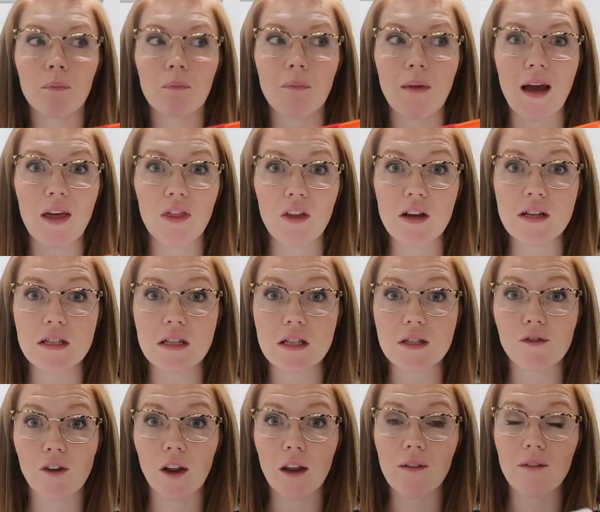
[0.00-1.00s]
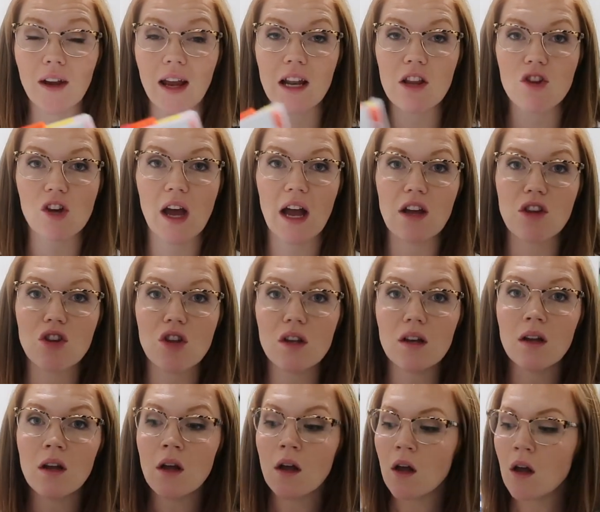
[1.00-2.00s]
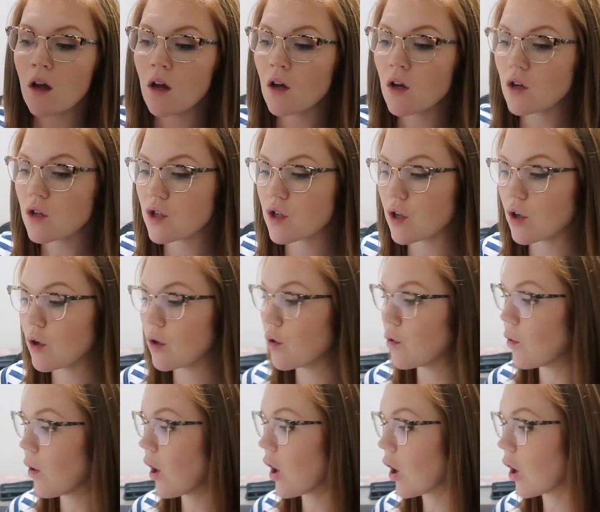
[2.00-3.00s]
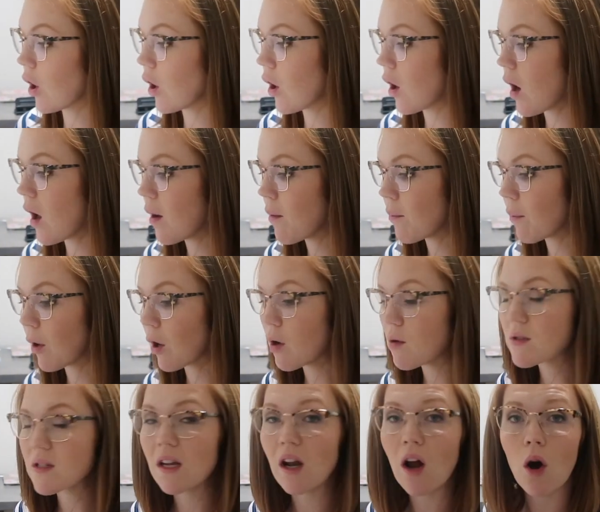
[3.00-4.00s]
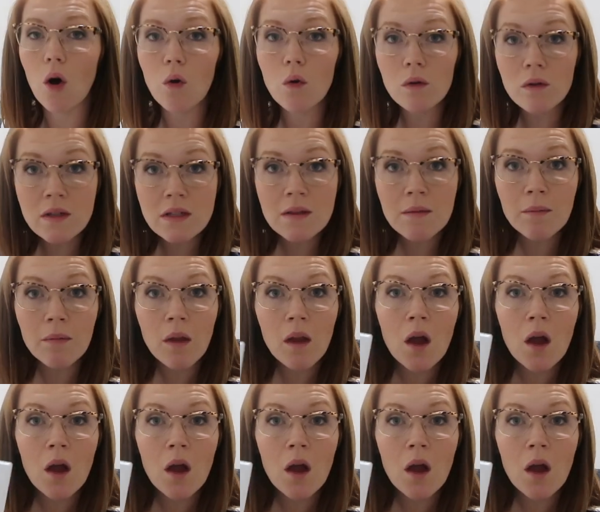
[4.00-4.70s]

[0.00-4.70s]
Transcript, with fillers: math lessons for Living Education to her Burrows and Holes.